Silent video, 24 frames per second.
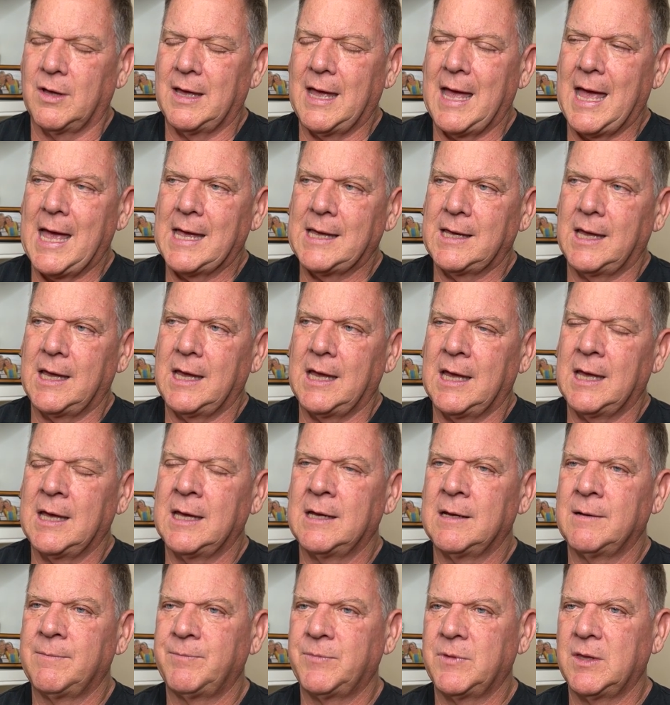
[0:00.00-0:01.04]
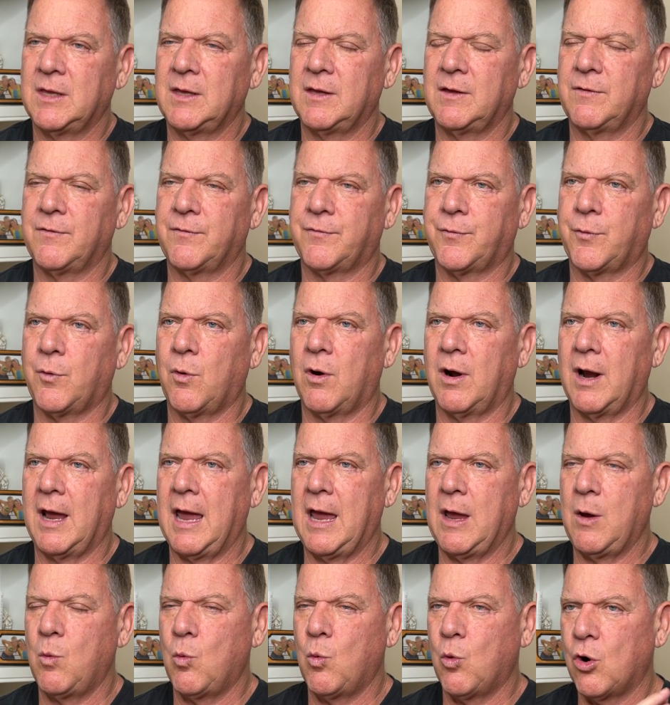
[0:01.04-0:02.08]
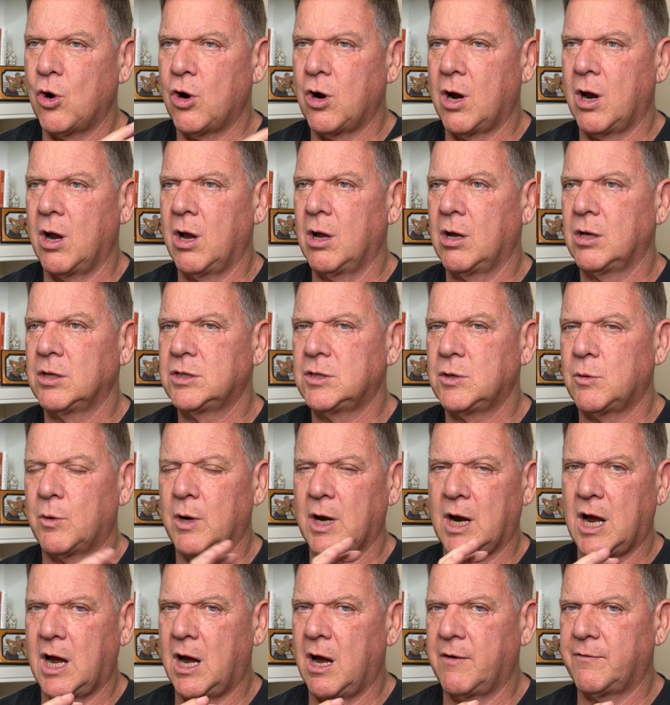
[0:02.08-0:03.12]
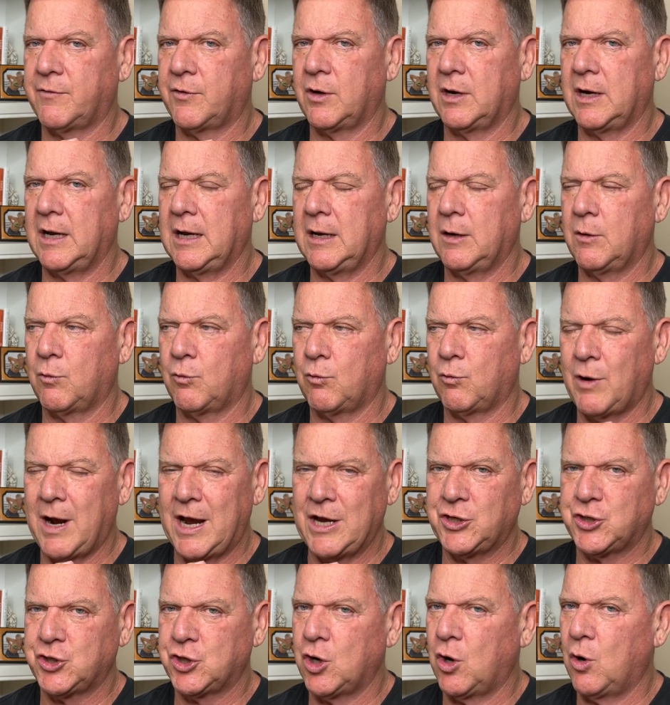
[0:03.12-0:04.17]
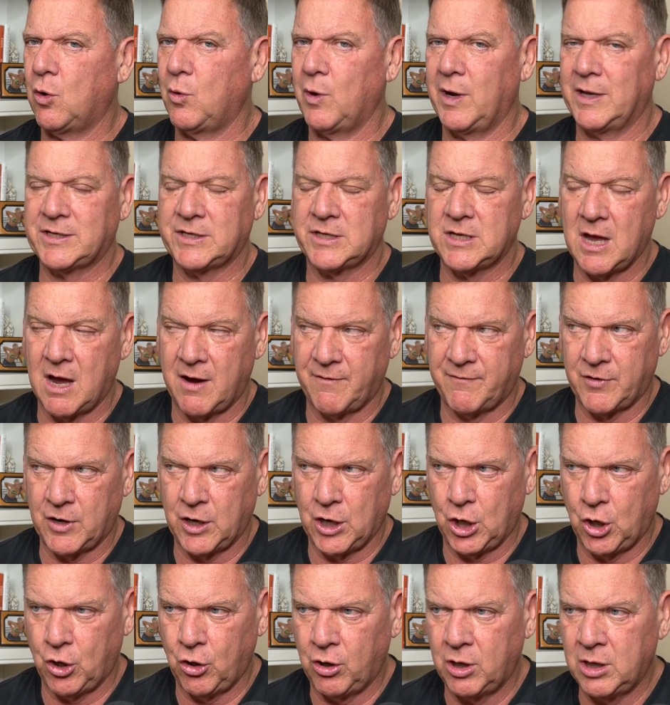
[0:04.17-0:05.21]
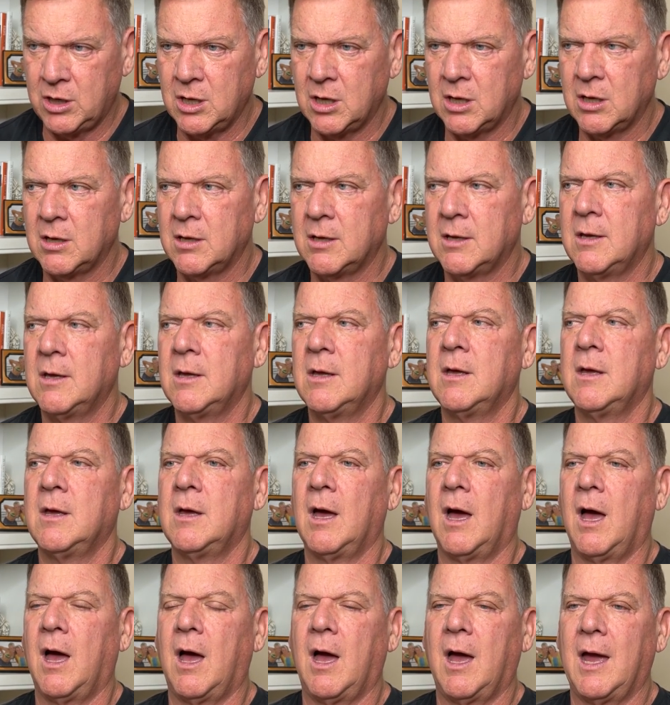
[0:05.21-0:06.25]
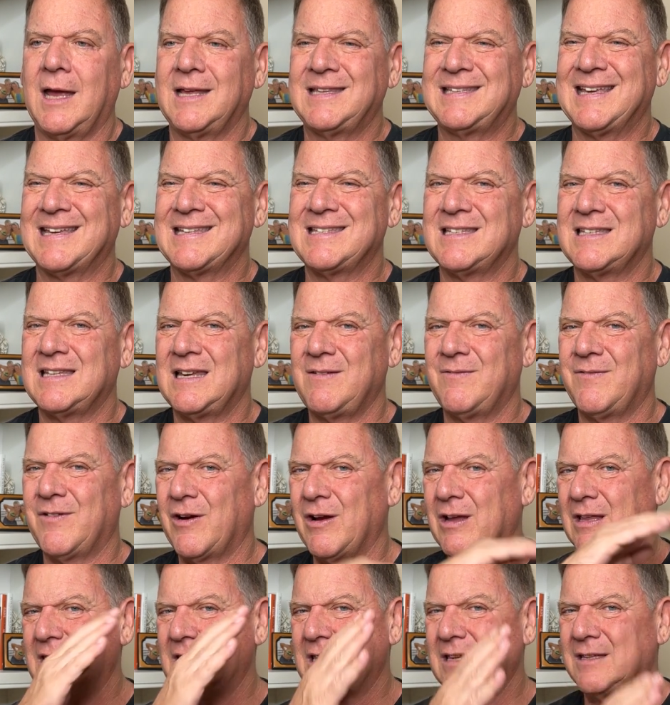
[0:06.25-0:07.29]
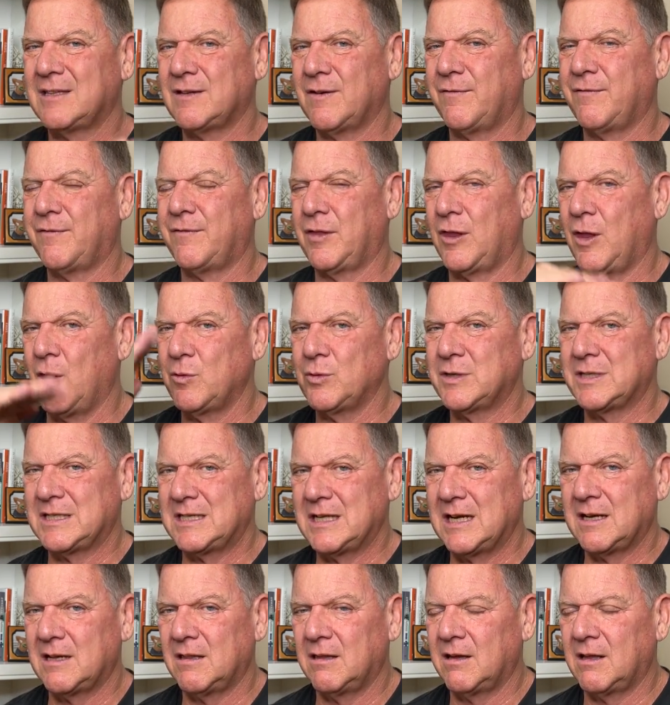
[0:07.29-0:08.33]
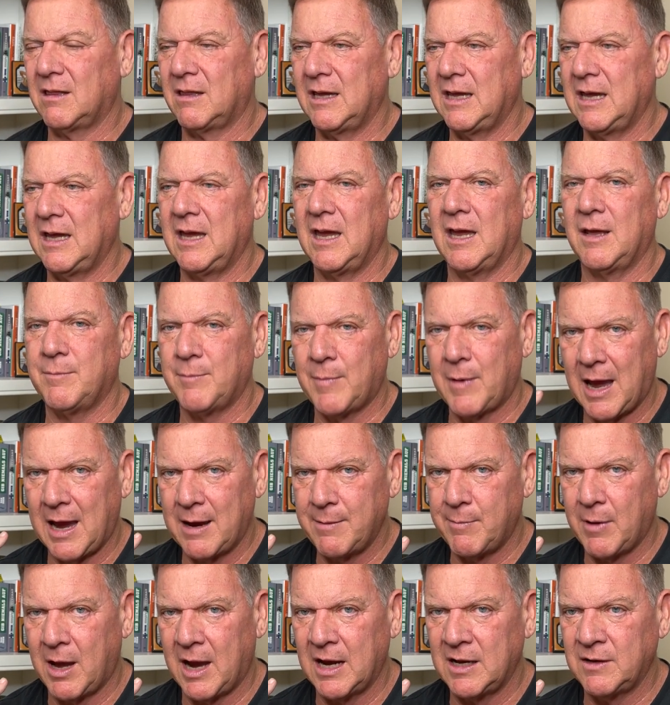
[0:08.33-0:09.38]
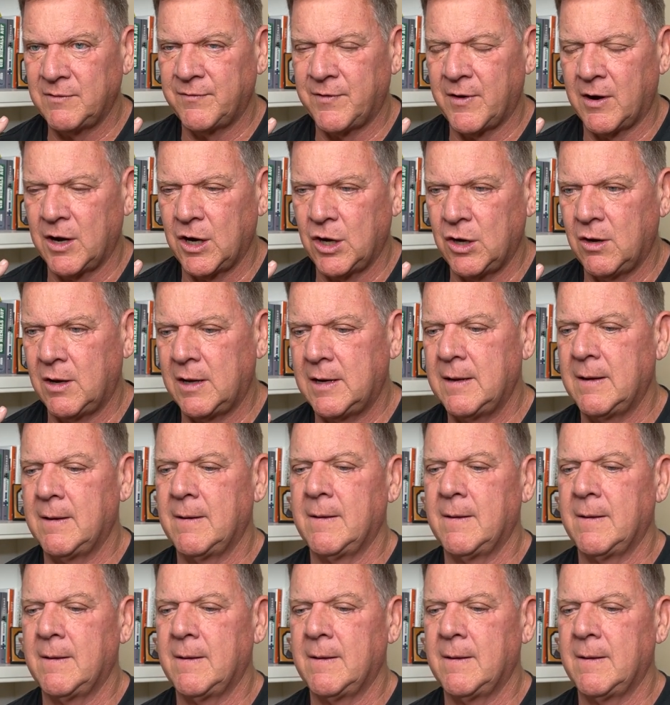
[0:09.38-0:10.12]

uh, for a work to recovery ratio, it's not very good. Uh, it doesn't seem very, the, to flow cyclically in my mind, very good.